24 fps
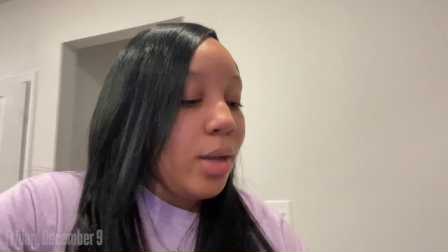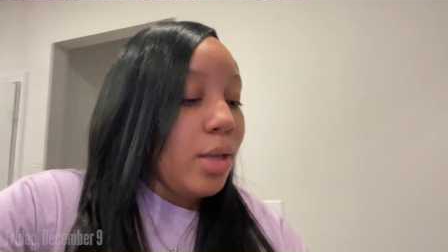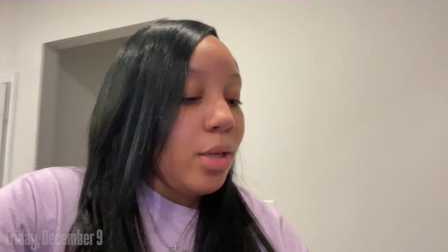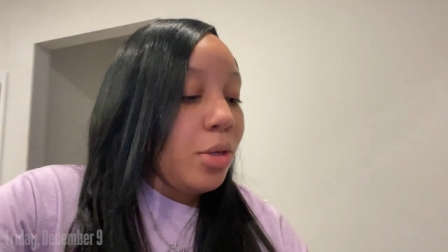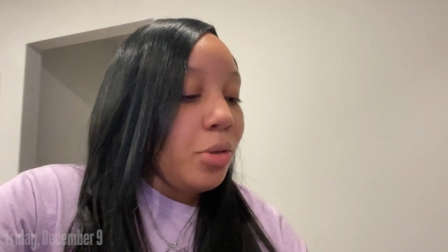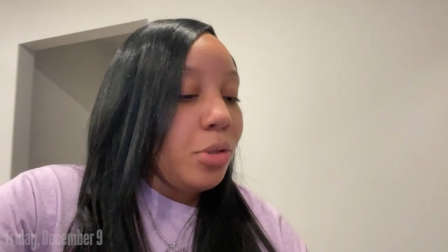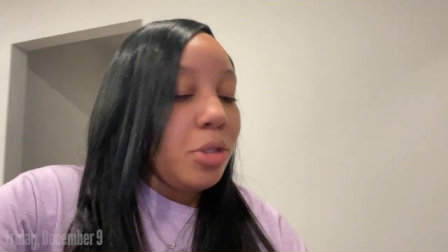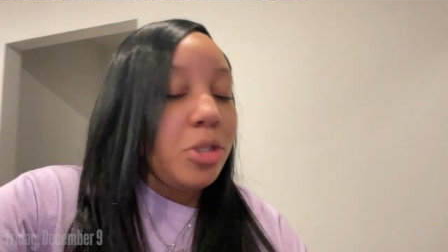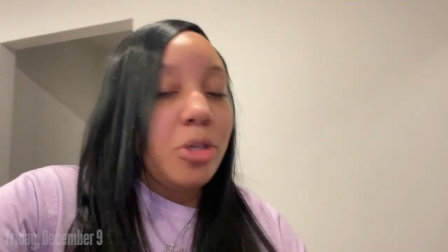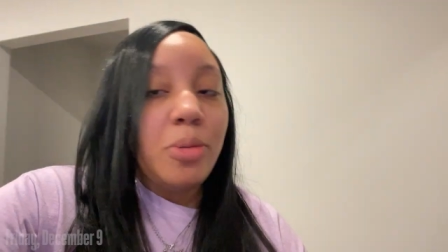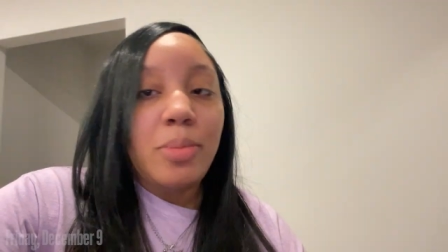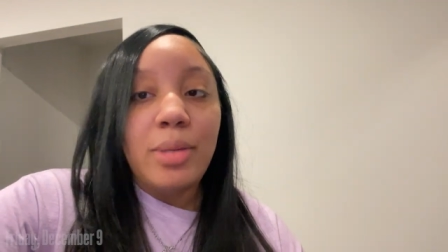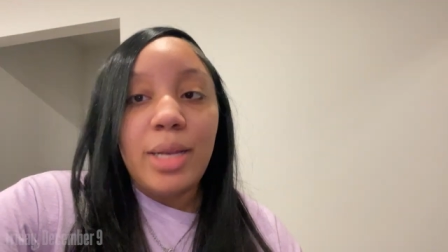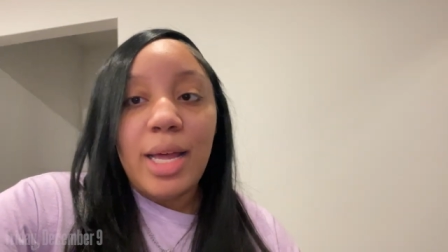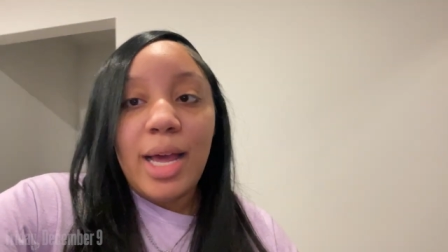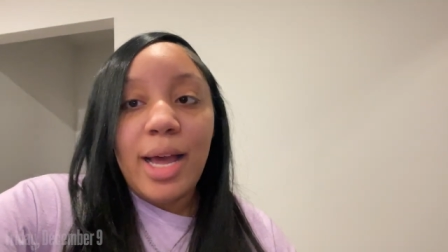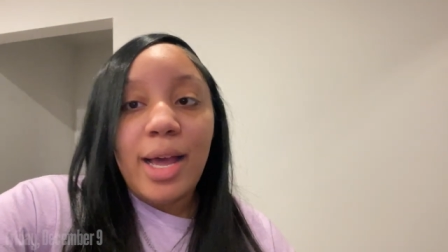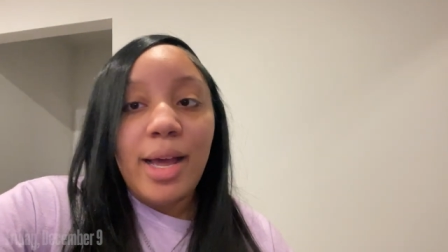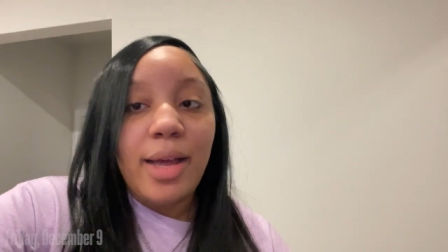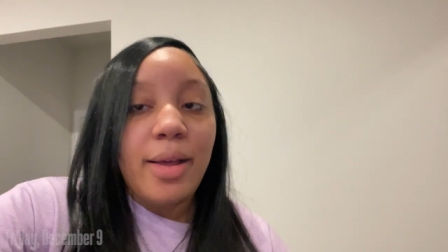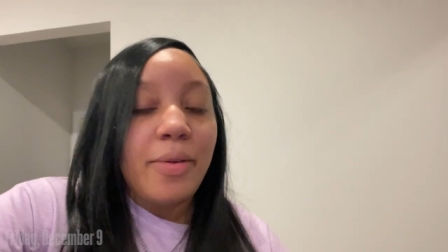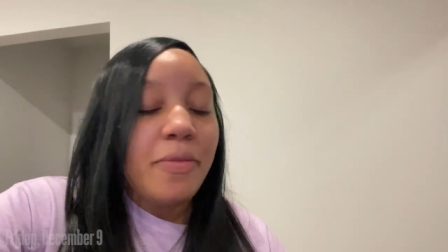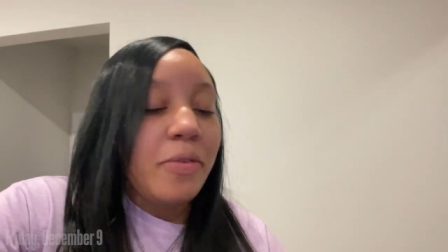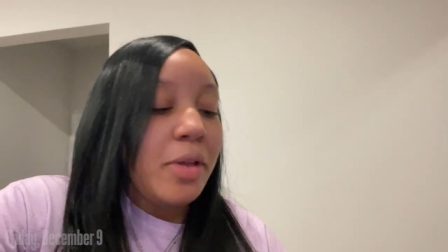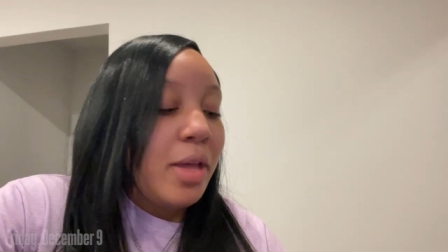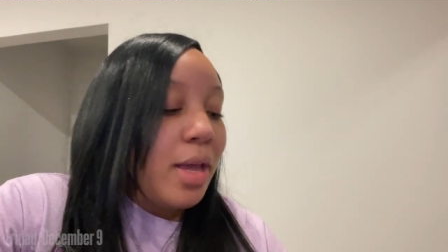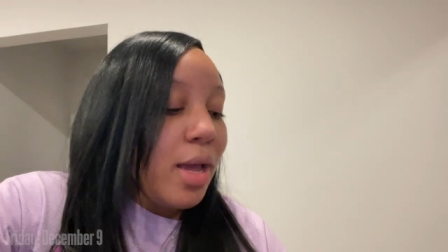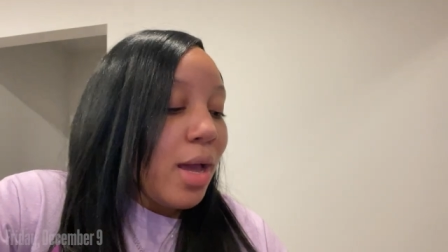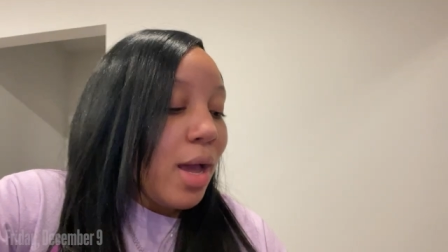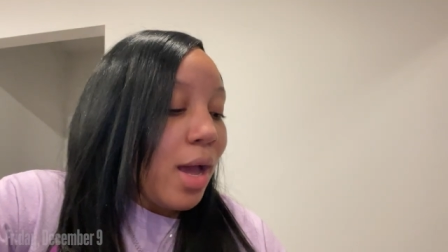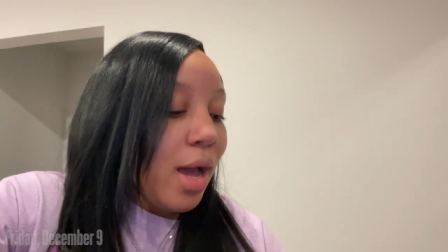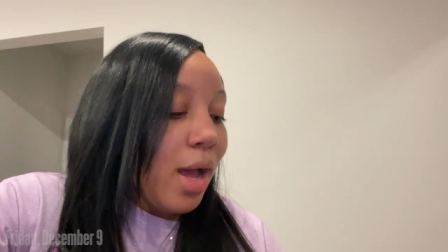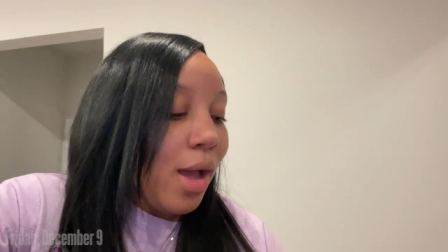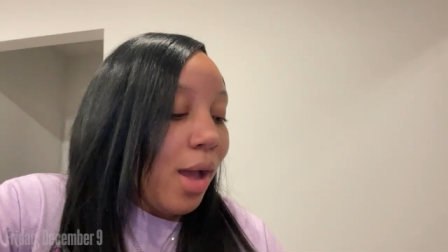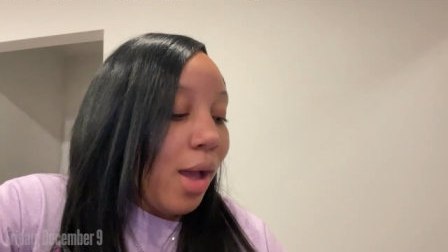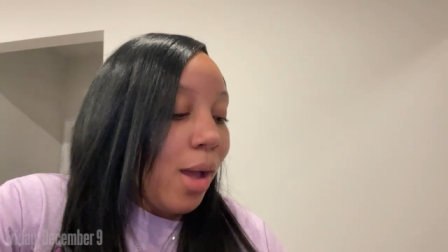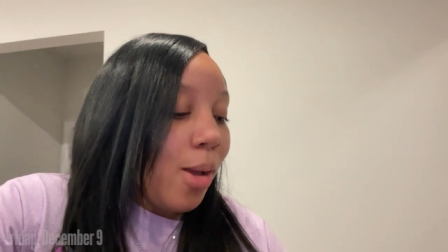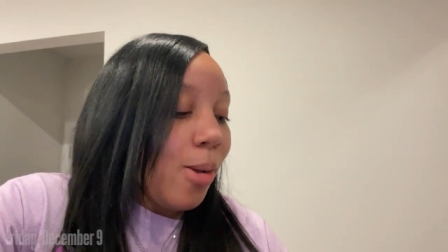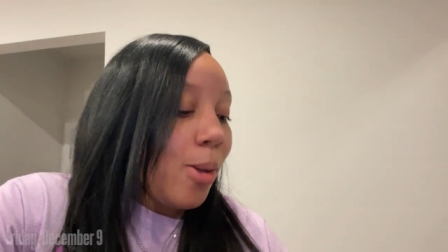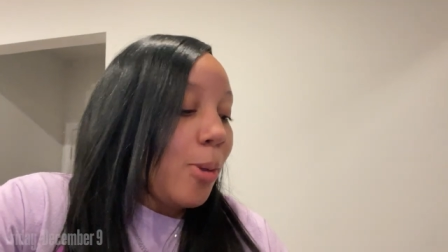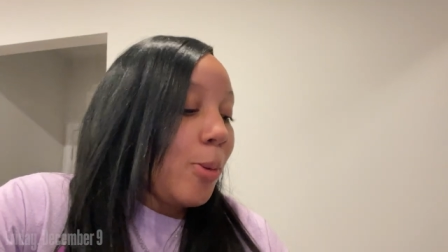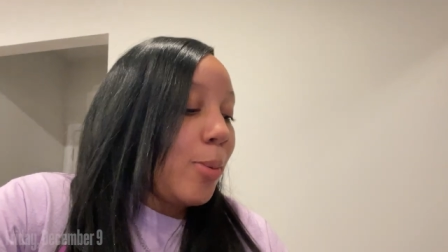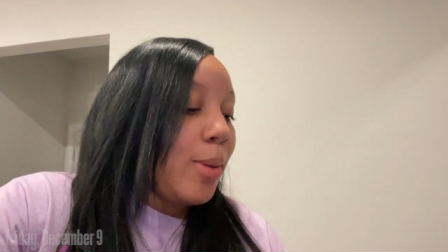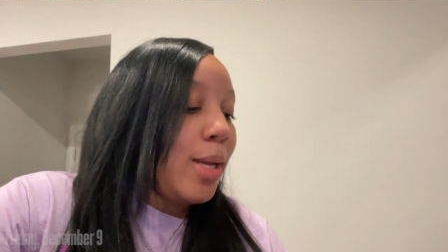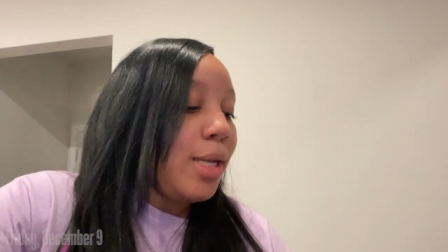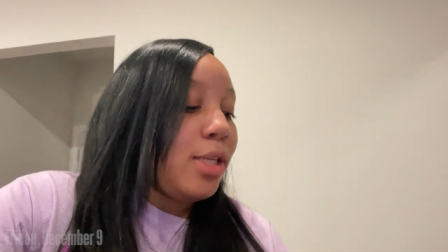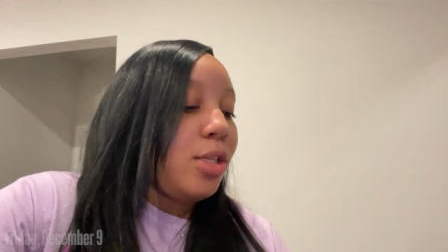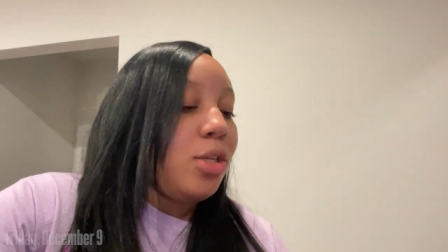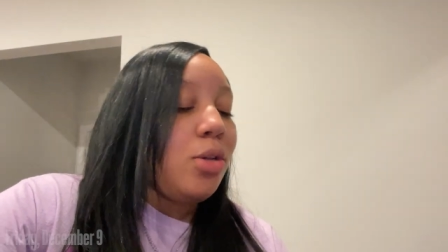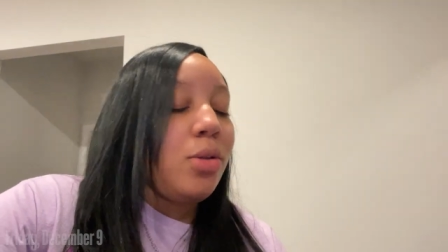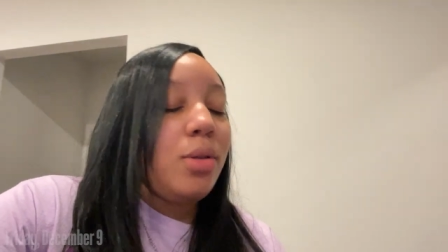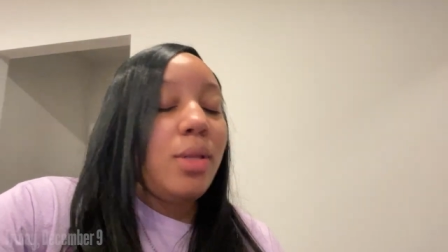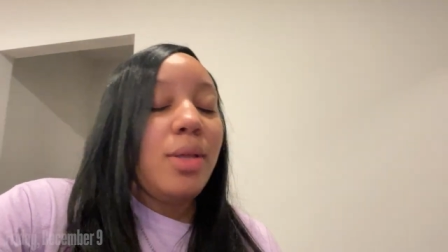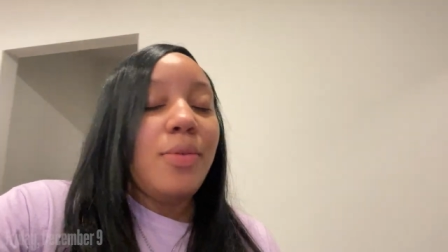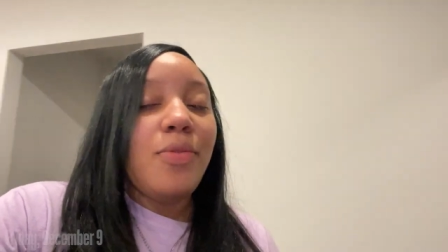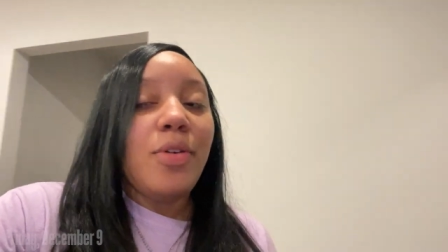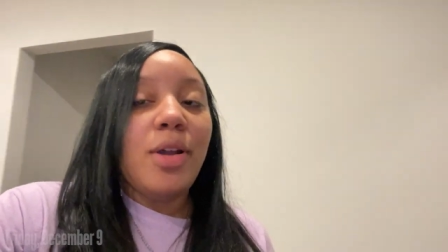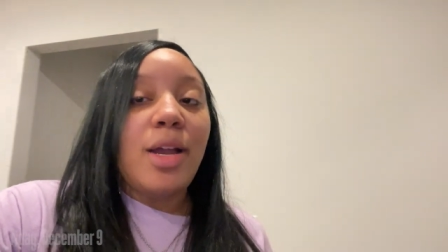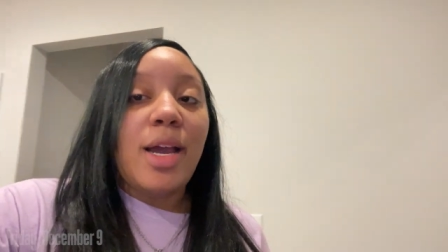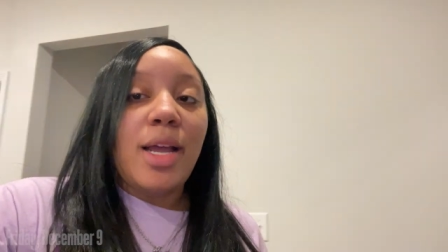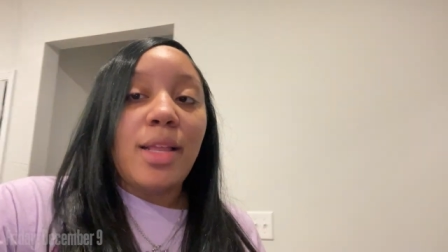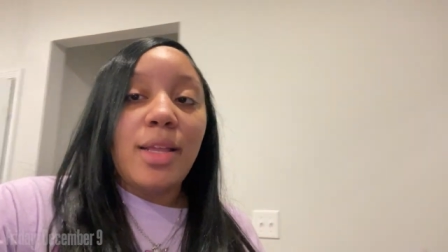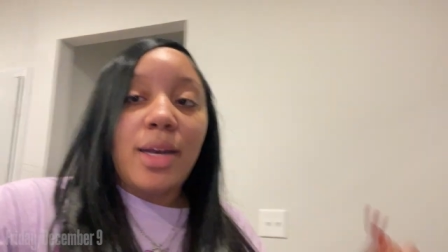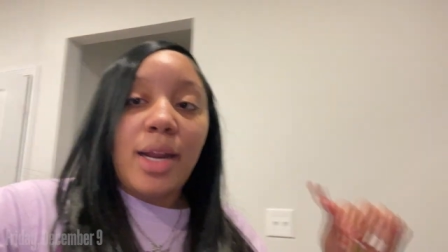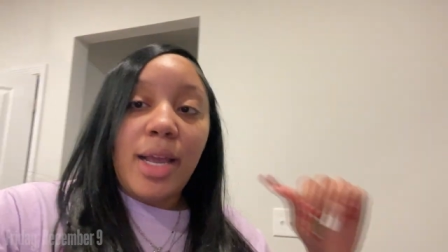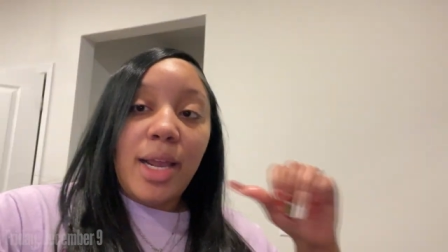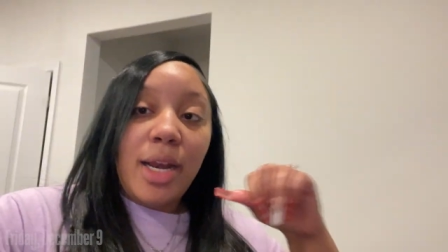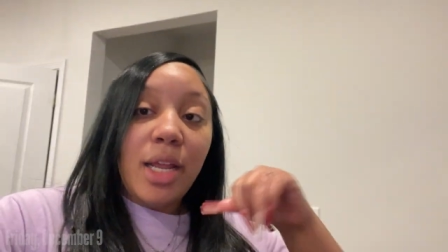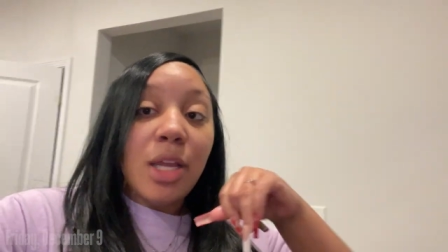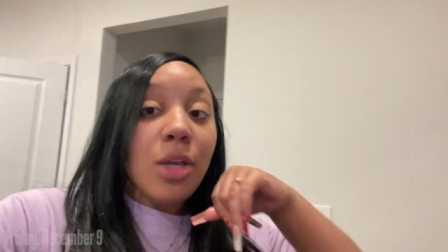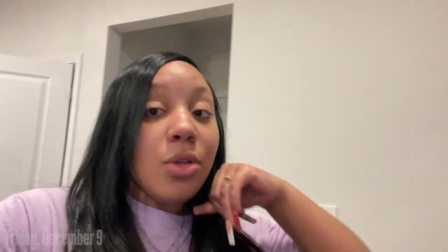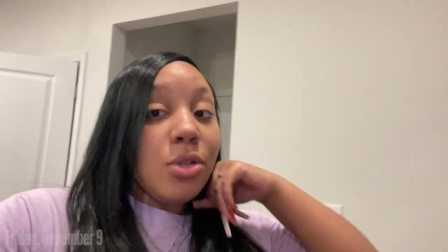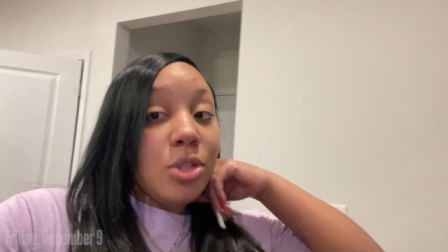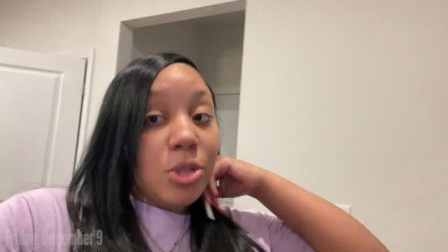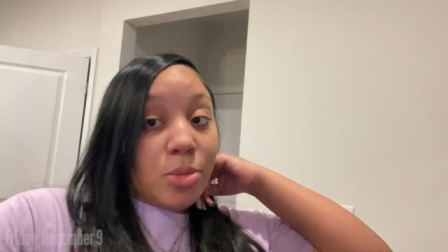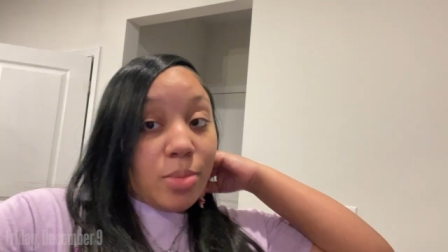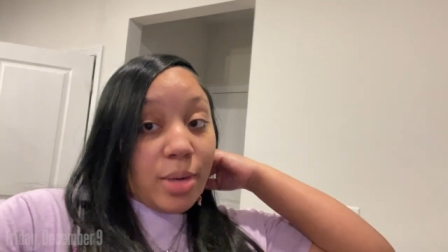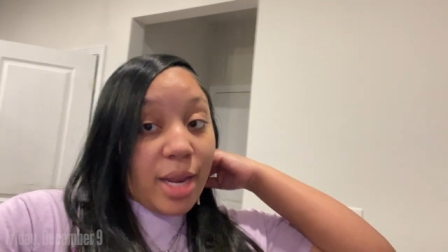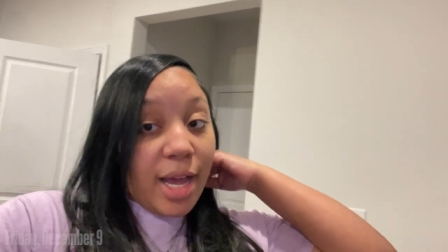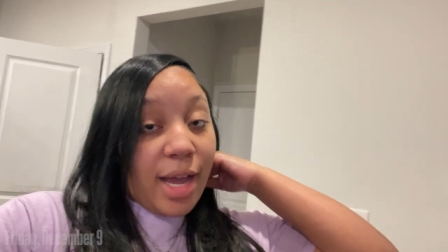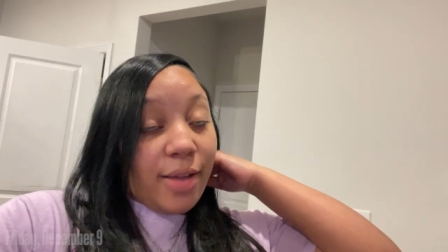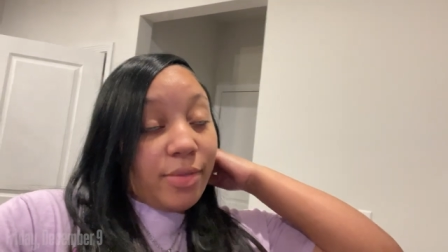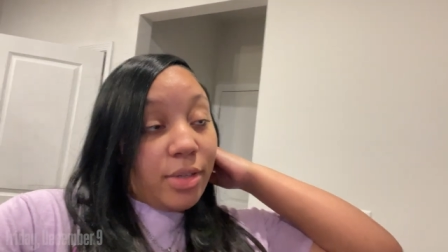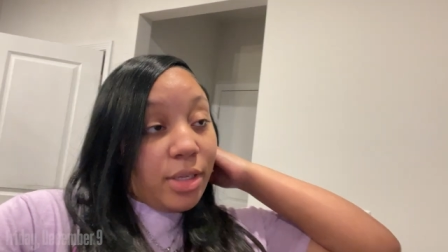youtube live um totally forgot that i had a youtube live